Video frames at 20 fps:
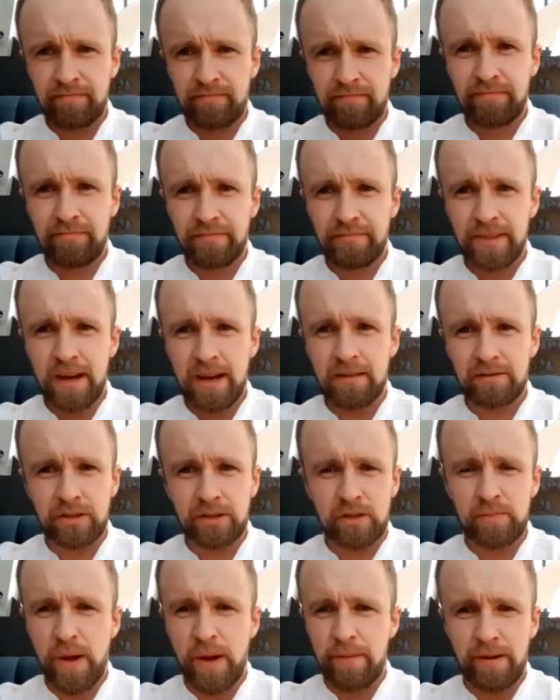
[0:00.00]
Yeah,
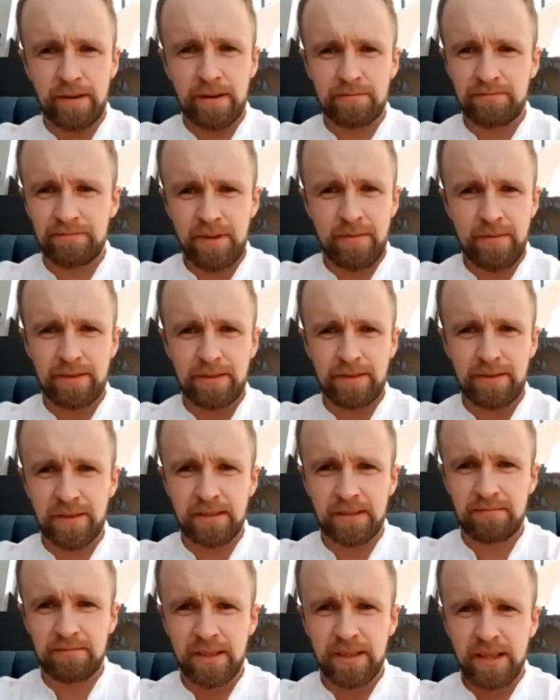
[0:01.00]
just pepper. Pepper's
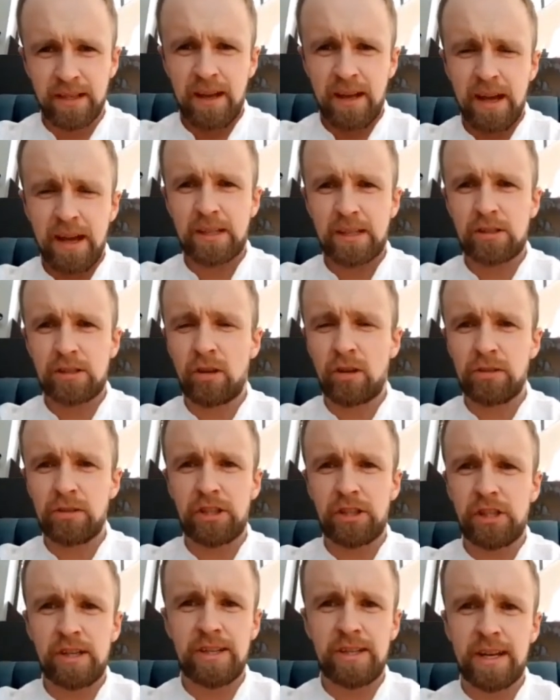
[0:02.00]
fine. It's a salty
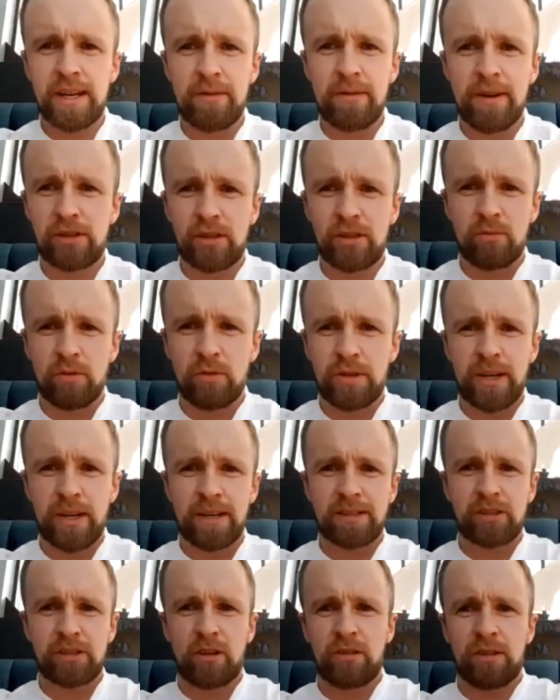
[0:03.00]
cheese anyway, so you won't need any
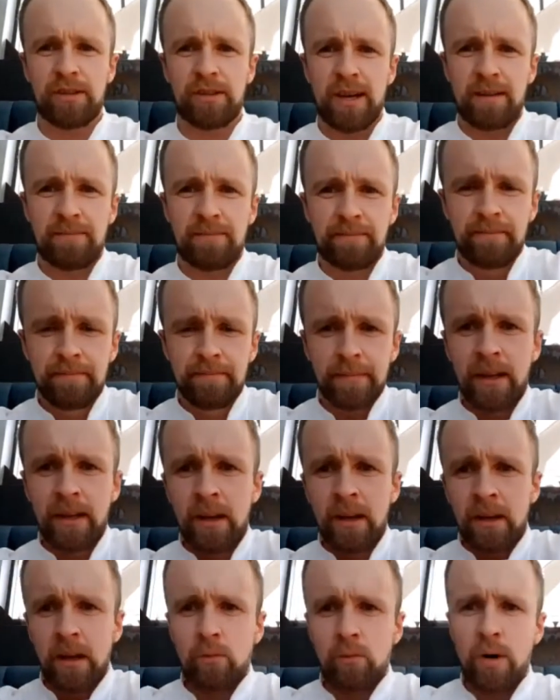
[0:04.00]
salt on that.
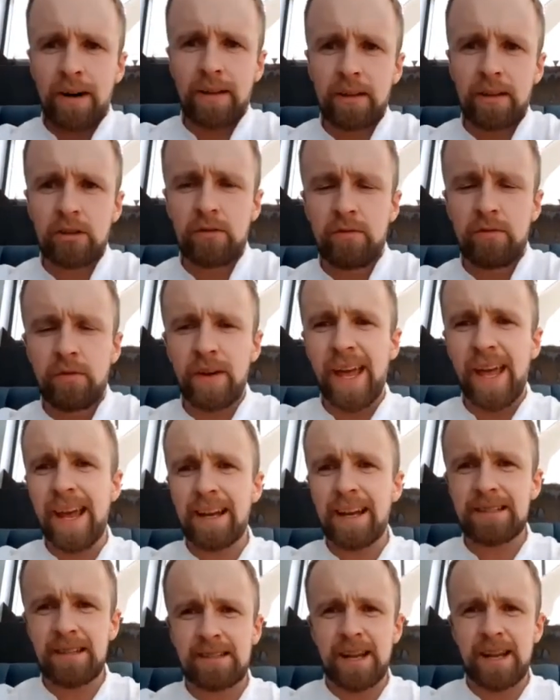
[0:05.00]
And whack that in the oven for
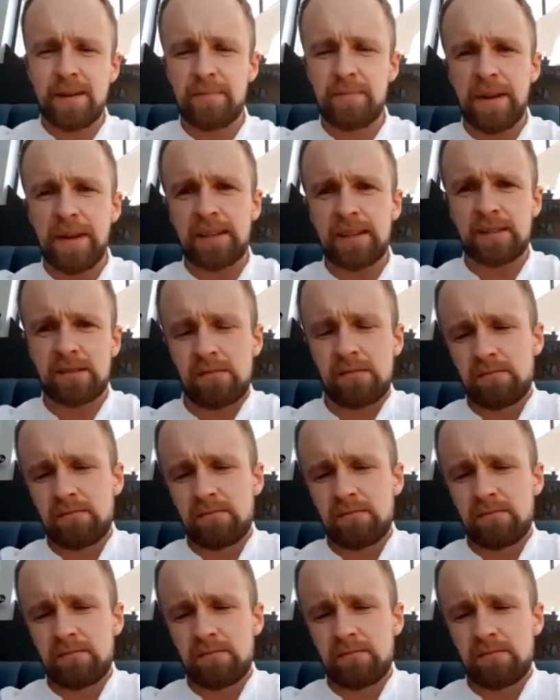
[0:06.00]
8 to 10 minutes.